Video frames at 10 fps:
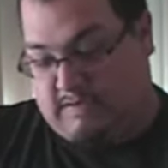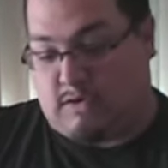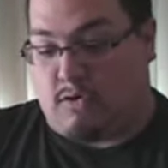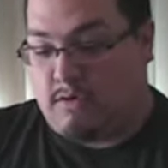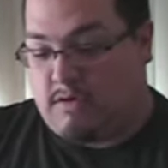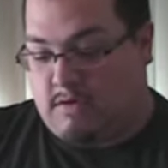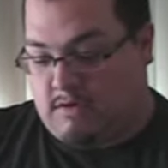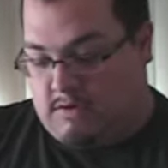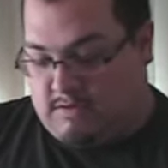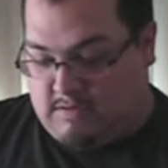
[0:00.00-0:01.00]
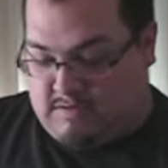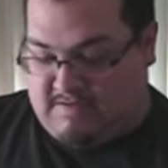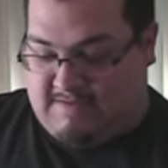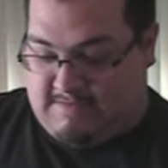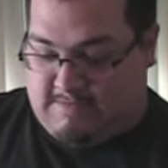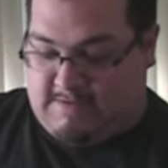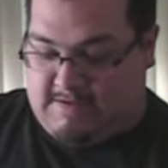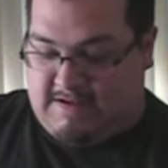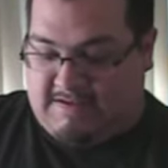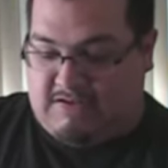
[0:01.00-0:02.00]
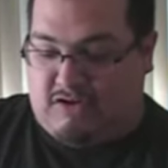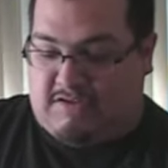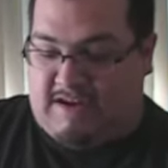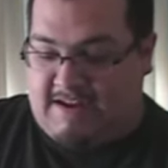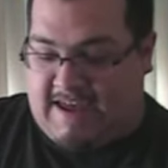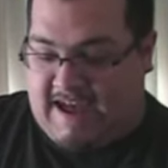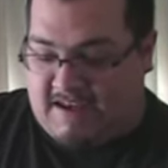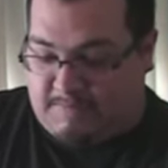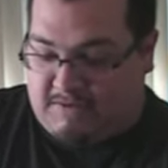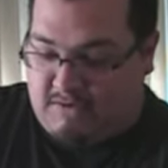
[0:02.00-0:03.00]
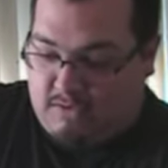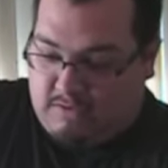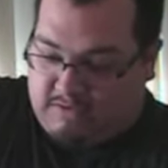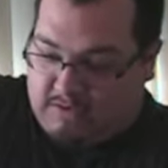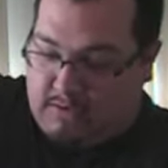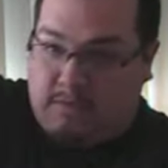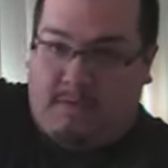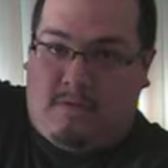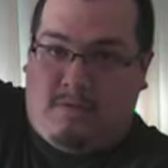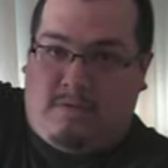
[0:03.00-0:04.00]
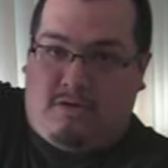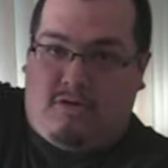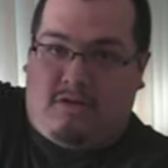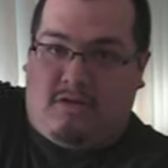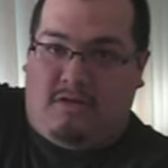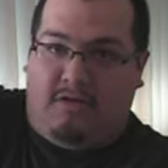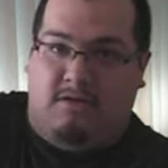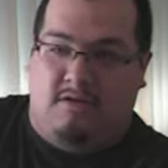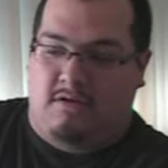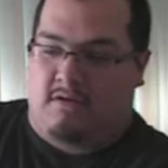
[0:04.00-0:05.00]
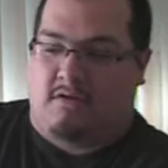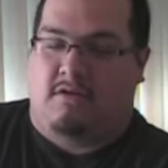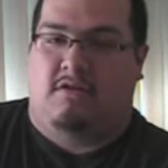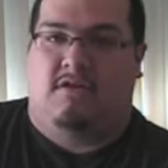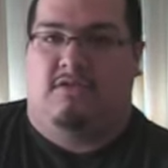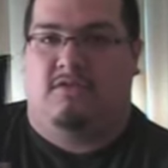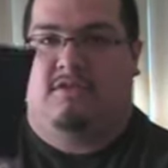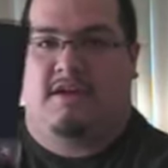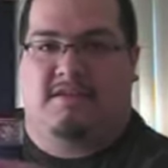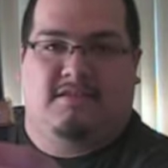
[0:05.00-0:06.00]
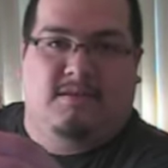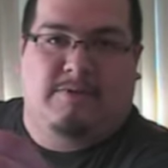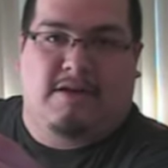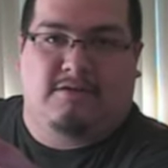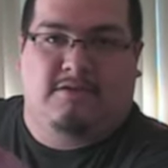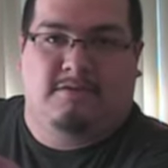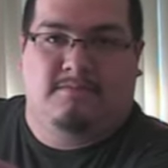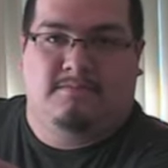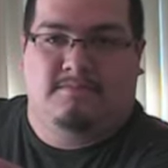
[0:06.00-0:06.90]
So, and it's a good tight hasp too, so the hook should not slip out.